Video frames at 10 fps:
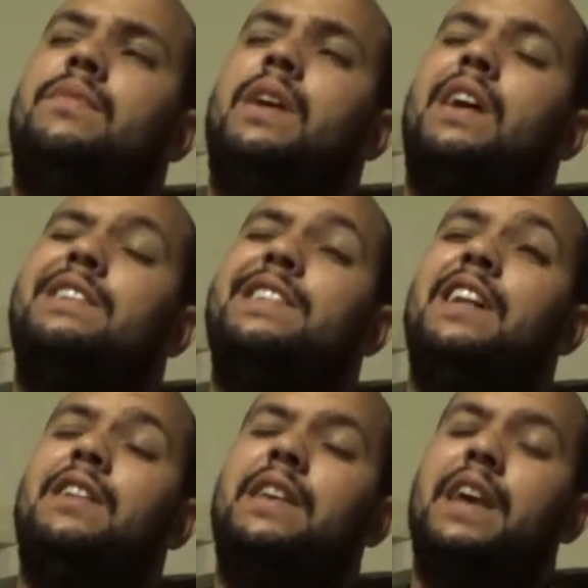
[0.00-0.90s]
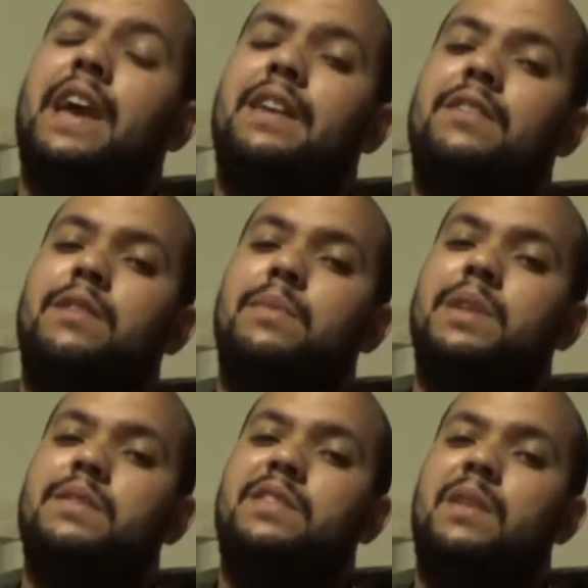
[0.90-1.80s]
a delicate handling, but at
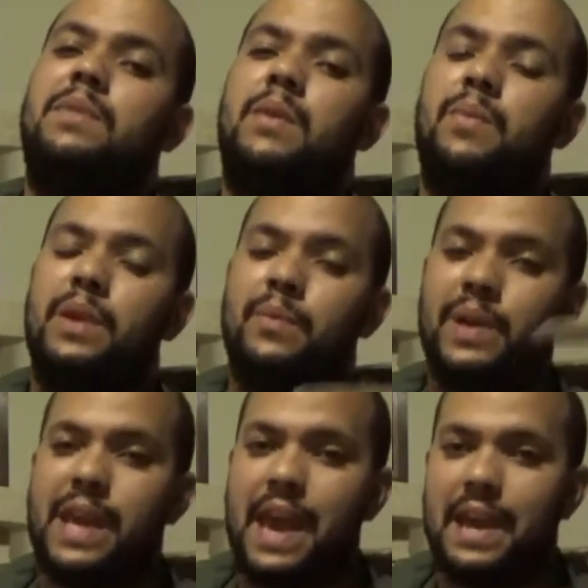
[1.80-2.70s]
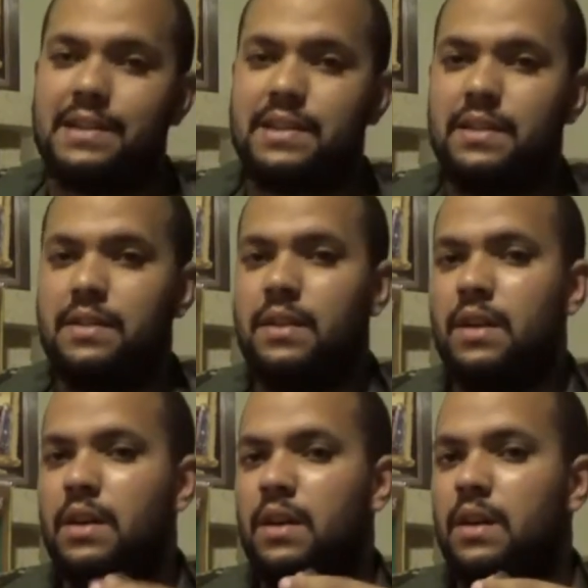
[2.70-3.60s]
the same time we can't
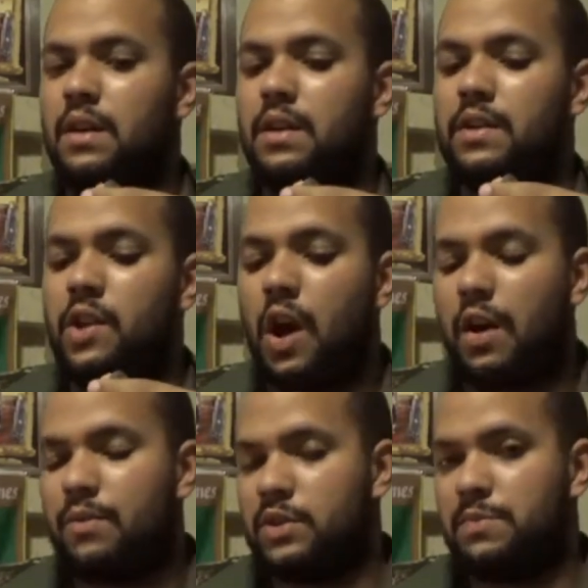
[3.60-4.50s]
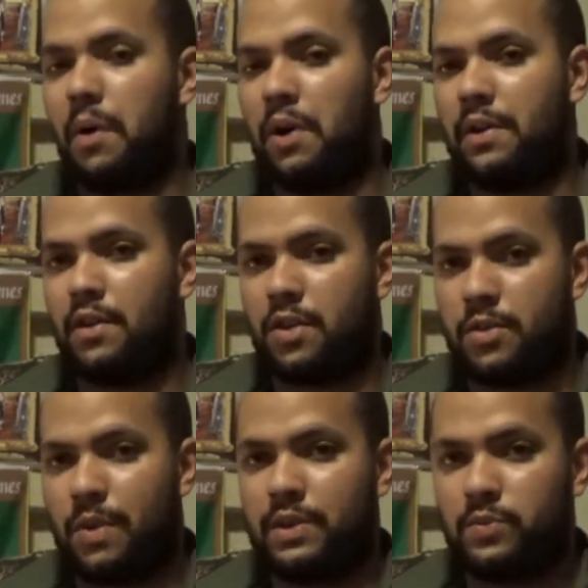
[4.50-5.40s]
not respond to their
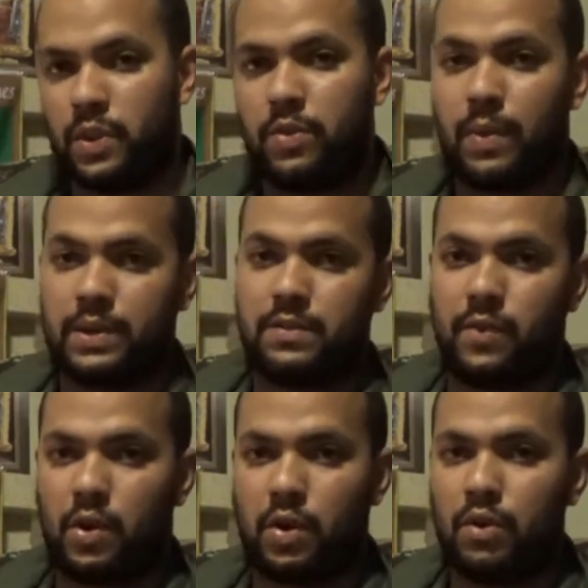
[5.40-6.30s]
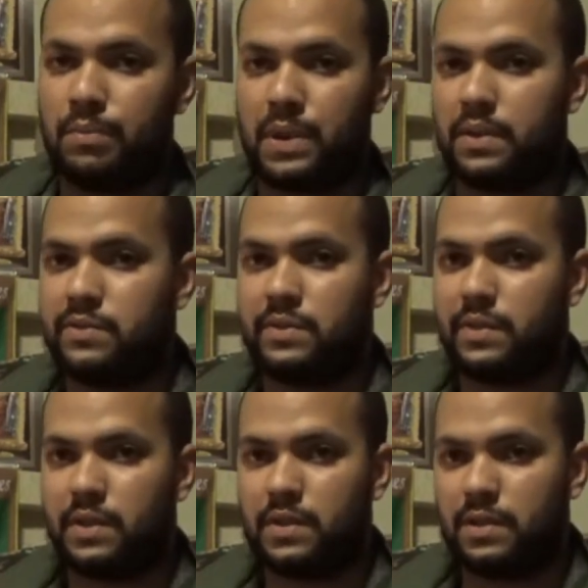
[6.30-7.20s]
threats with threats of our own, because
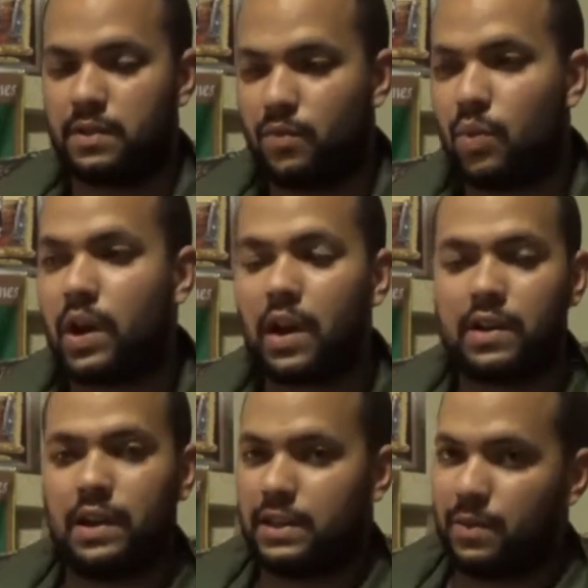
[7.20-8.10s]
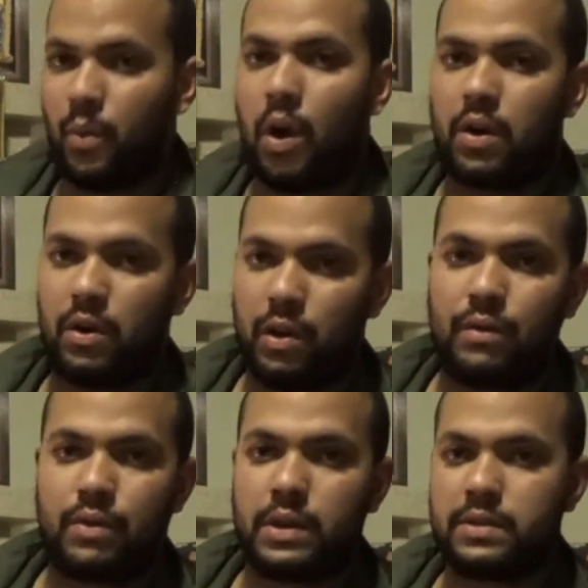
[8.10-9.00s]
we're not going to let them walk all
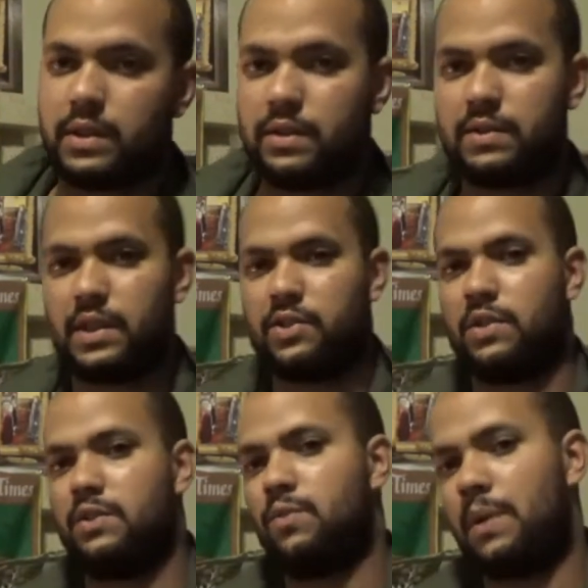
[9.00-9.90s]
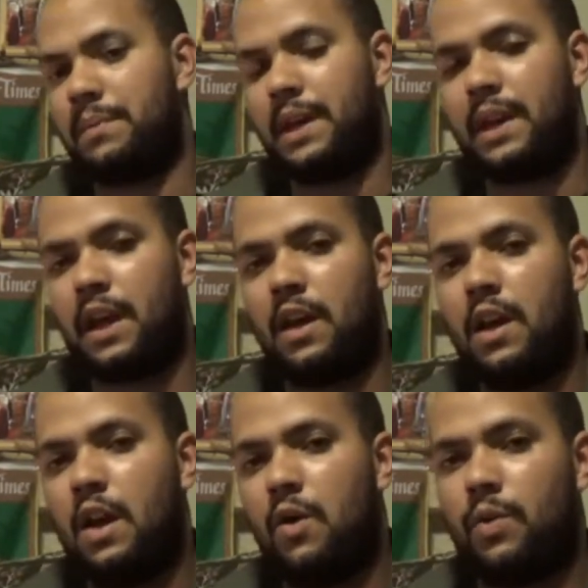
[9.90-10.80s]
over us, essentially, is what I'm getting at
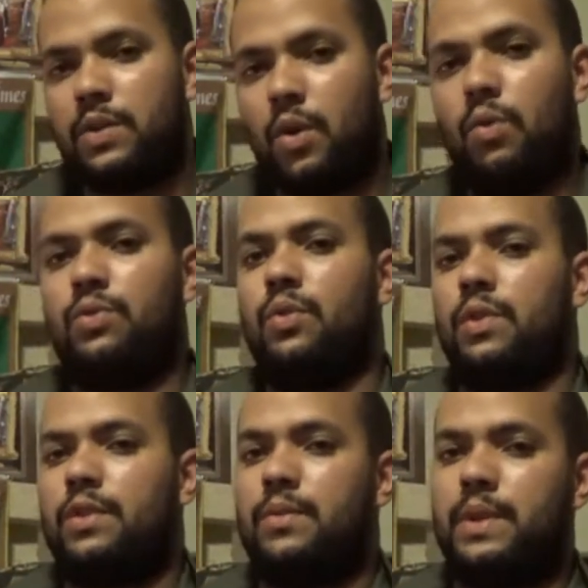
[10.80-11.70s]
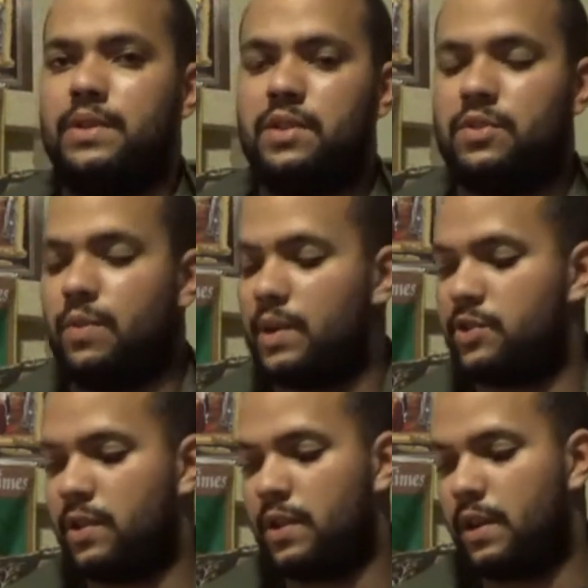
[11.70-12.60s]
with the whole North Korea
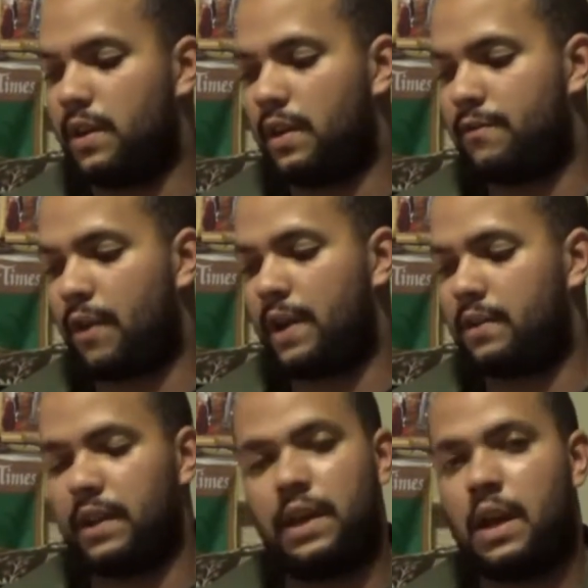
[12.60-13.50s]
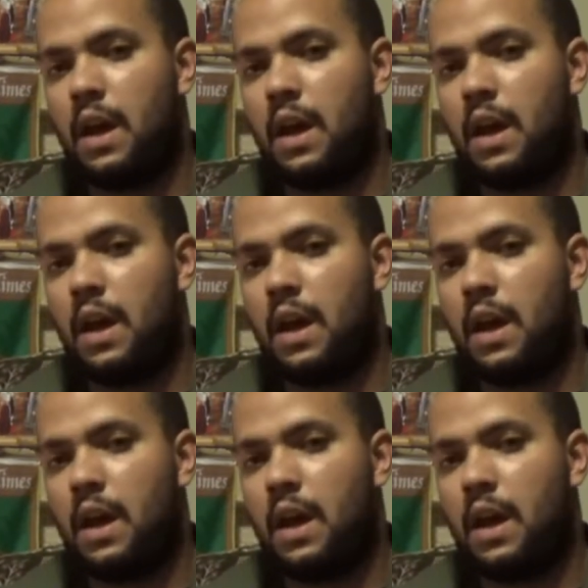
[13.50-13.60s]
situation. And frankly,